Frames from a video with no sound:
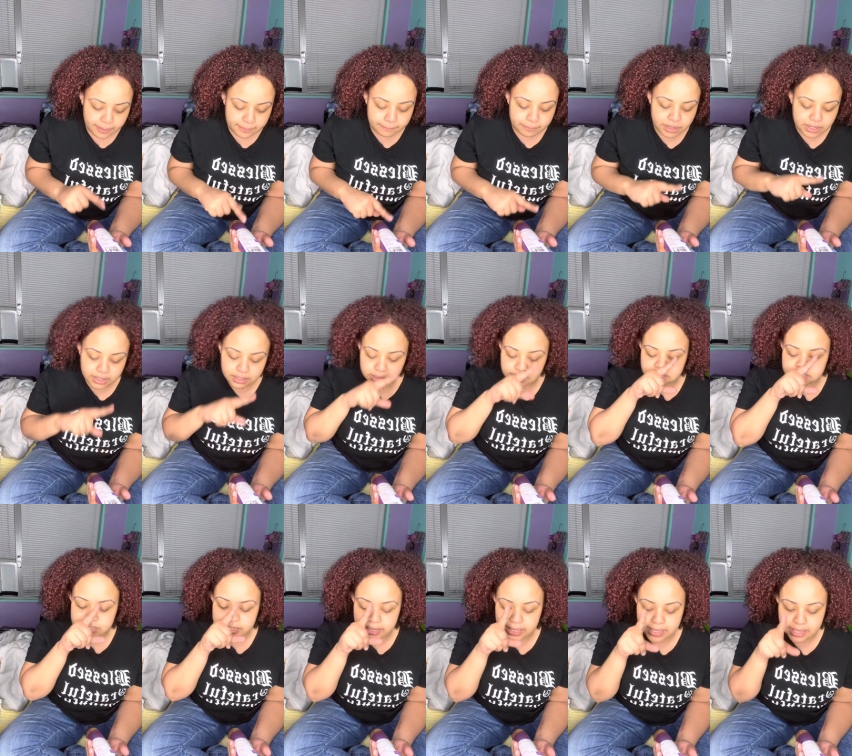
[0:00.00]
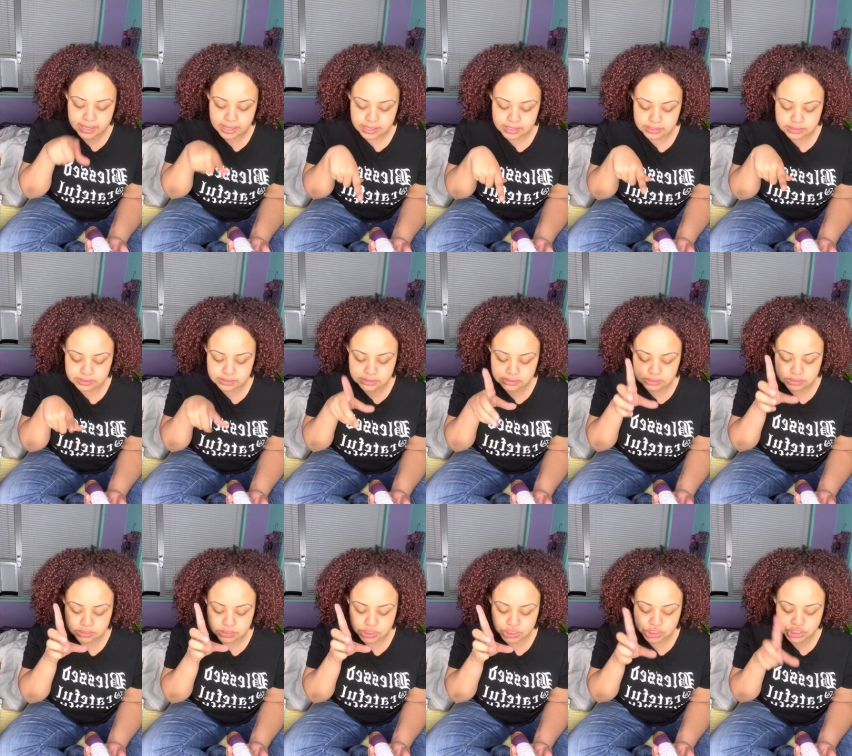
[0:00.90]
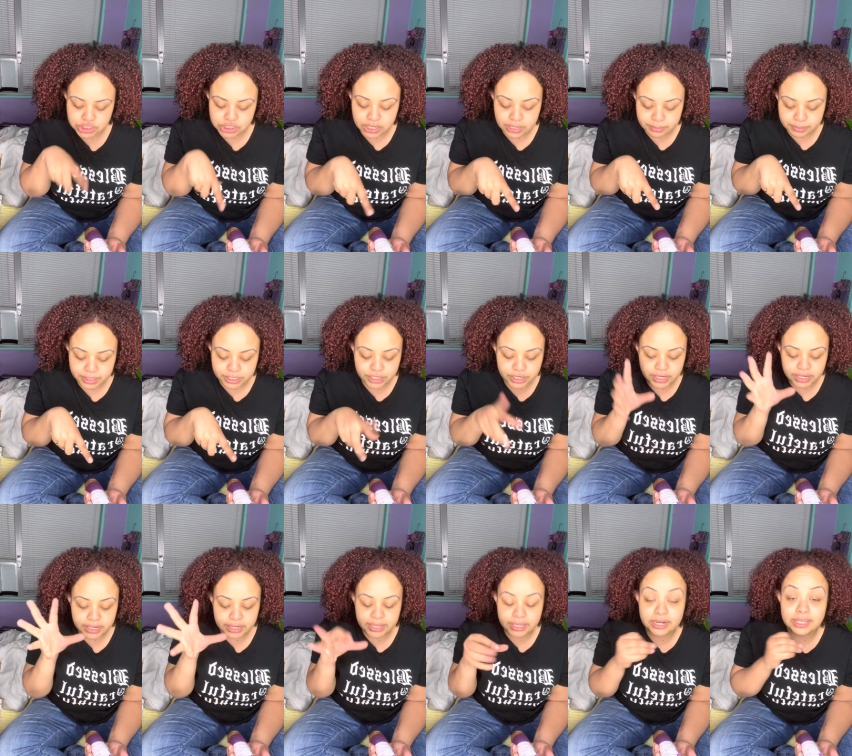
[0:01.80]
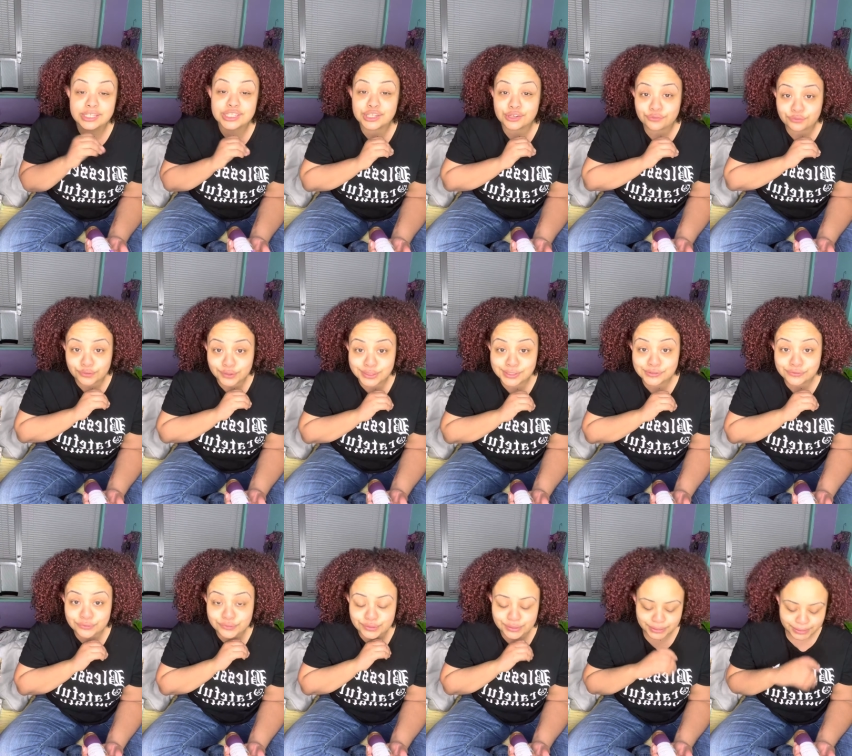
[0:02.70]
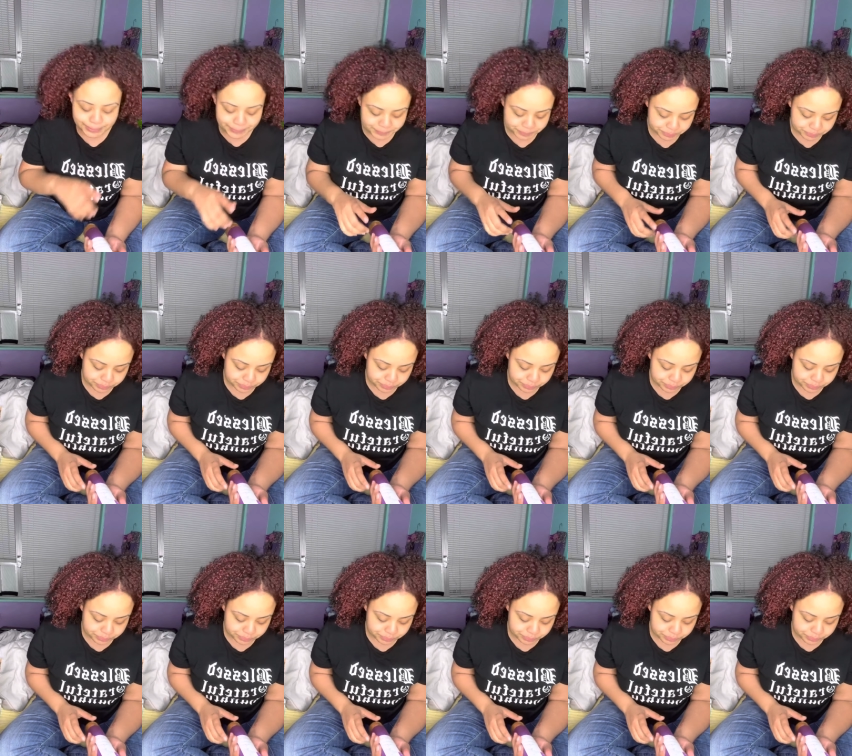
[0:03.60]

because it has shea butter and it's frizz-free.